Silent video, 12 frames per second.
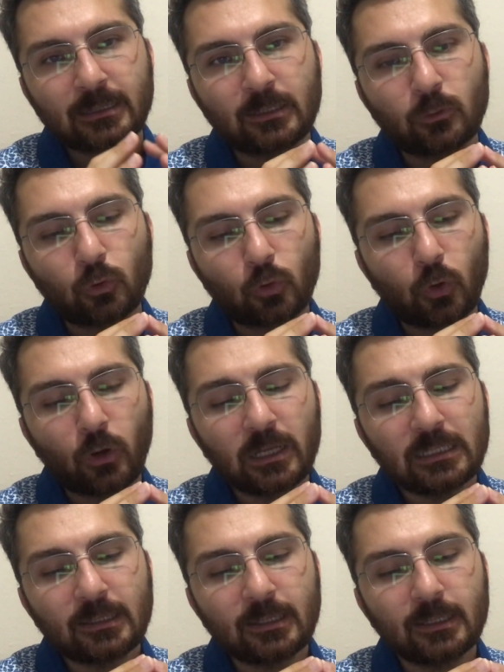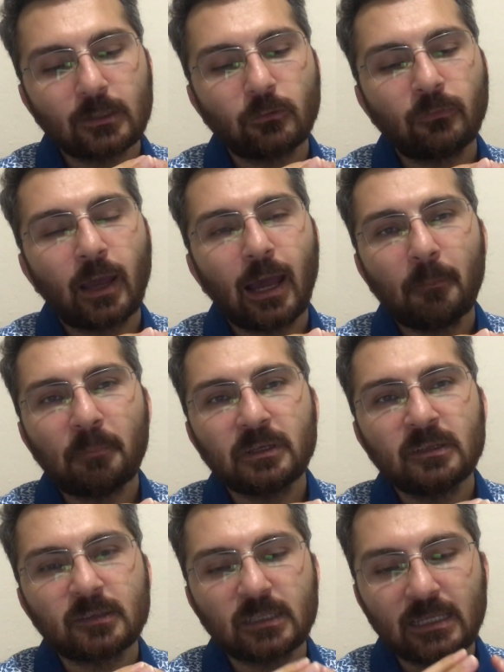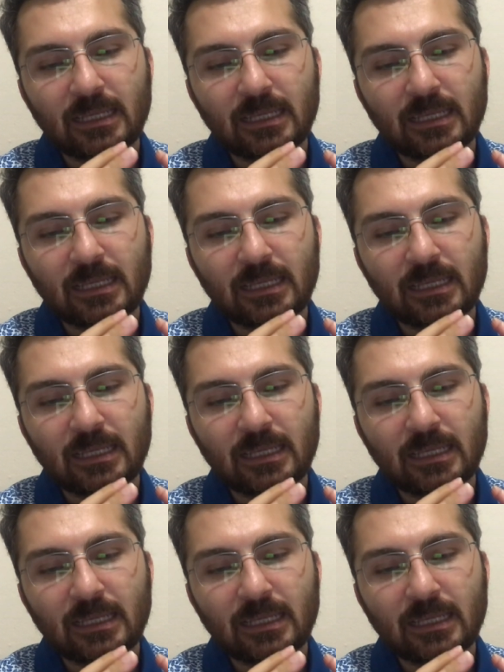The quality of happiness